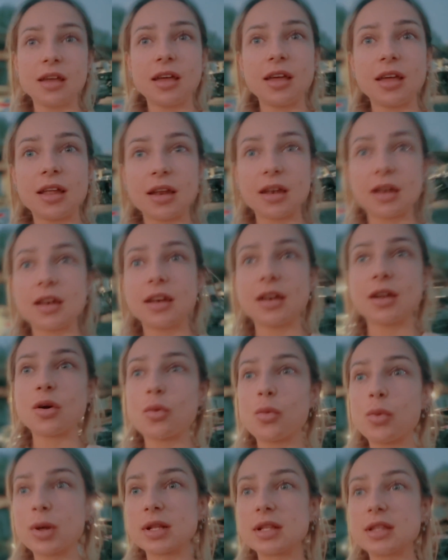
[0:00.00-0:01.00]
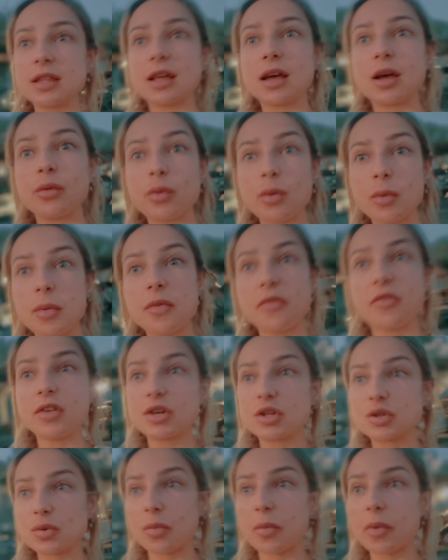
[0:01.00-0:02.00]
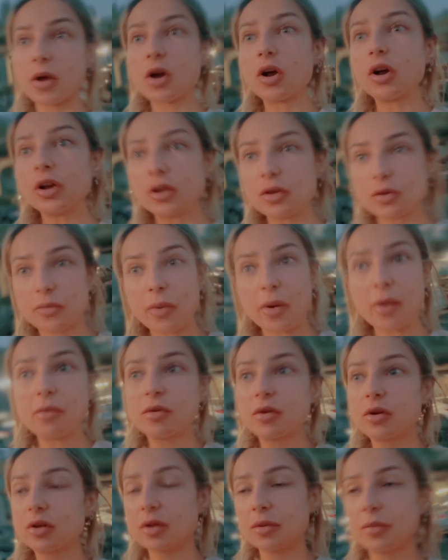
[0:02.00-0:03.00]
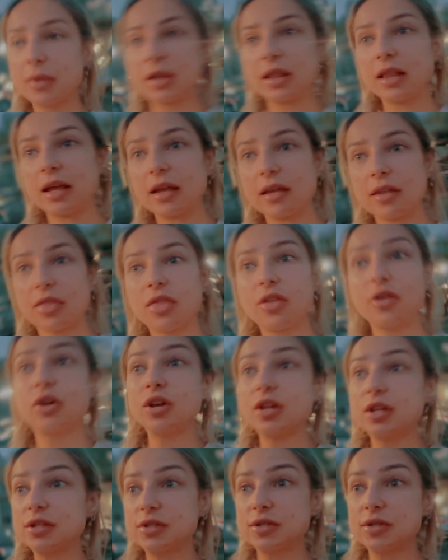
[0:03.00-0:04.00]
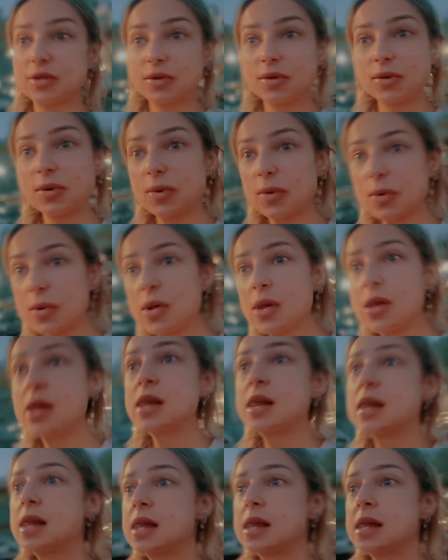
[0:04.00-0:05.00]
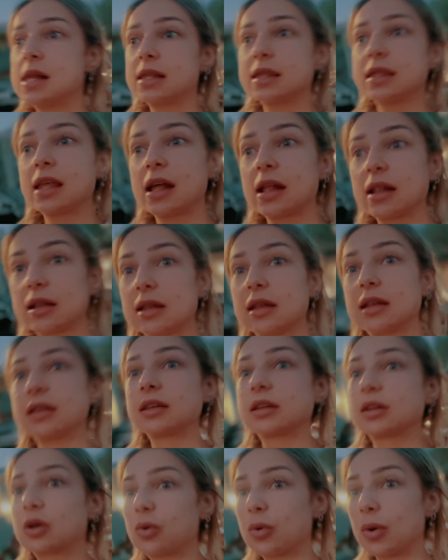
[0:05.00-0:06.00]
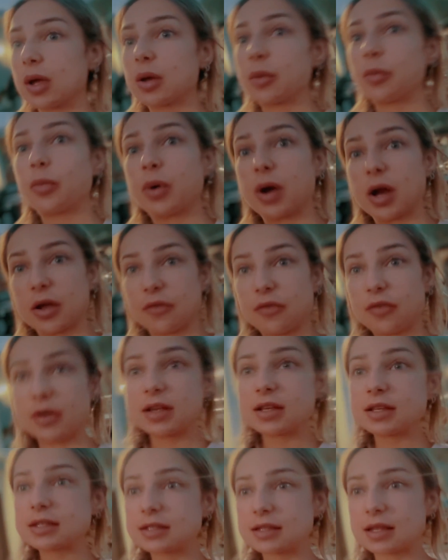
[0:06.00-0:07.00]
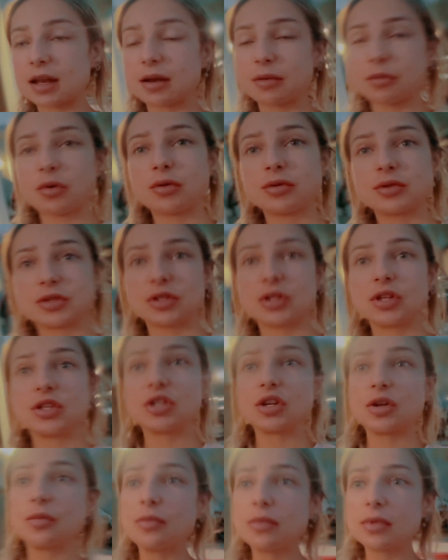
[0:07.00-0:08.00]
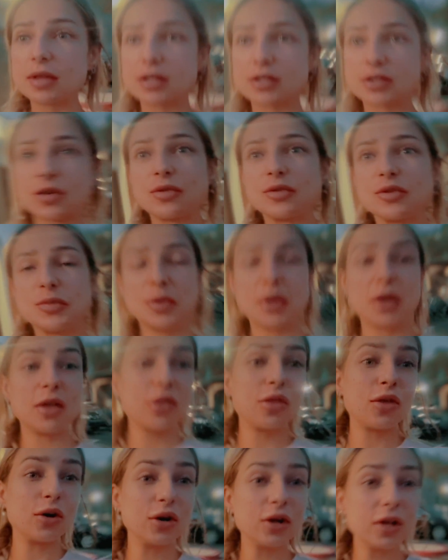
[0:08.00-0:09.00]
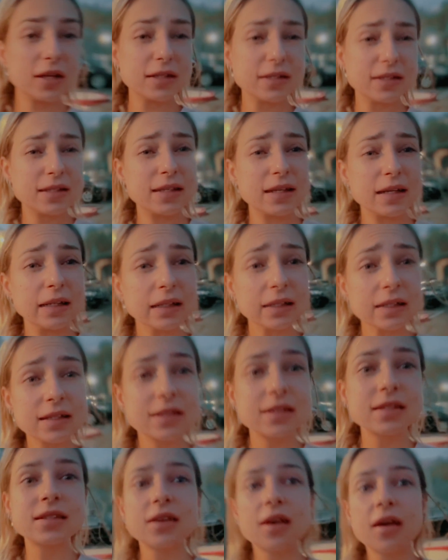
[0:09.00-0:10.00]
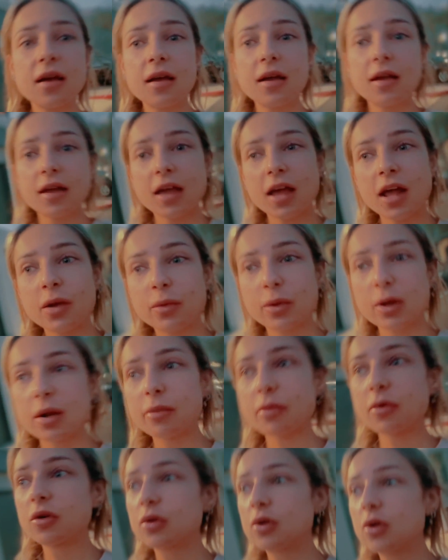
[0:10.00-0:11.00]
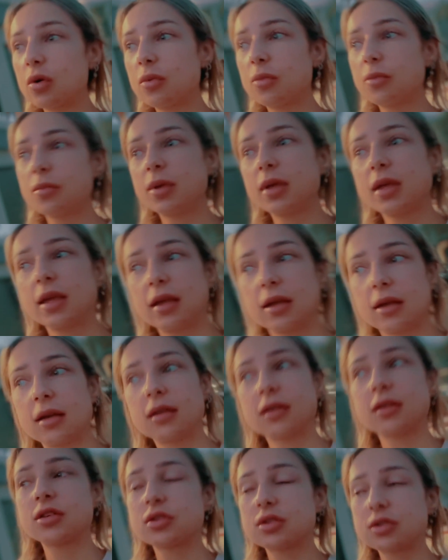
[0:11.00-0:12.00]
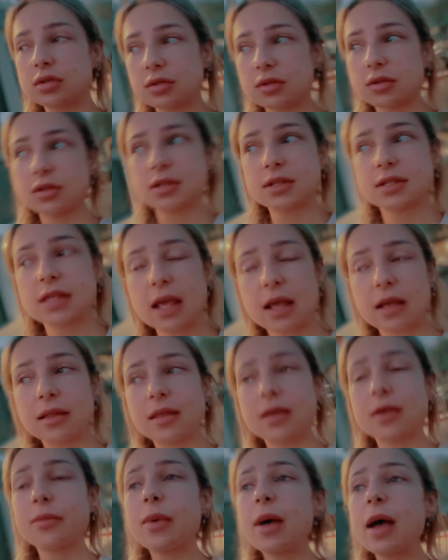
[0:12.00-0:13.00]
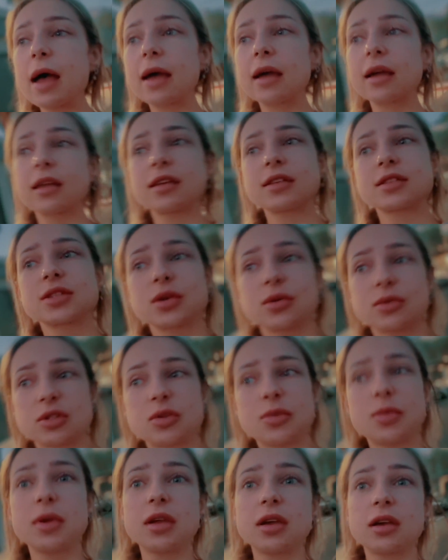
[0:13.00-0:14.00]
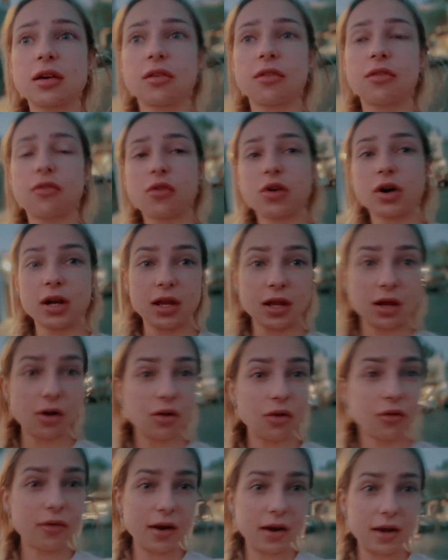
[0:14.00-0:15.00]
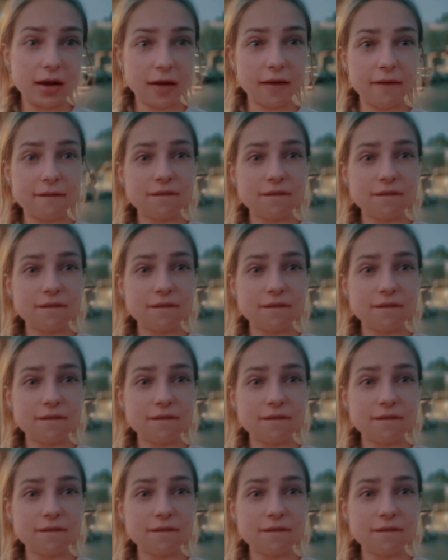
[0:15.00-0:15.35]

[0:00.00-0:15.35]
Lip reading: And when I will be finished with my cardio, it's probably going to be like 32. Then quick breakfast. Then I'm going to the gym. It's going to be 36. And when I'm going to be cycling back, it's going to be 40 already.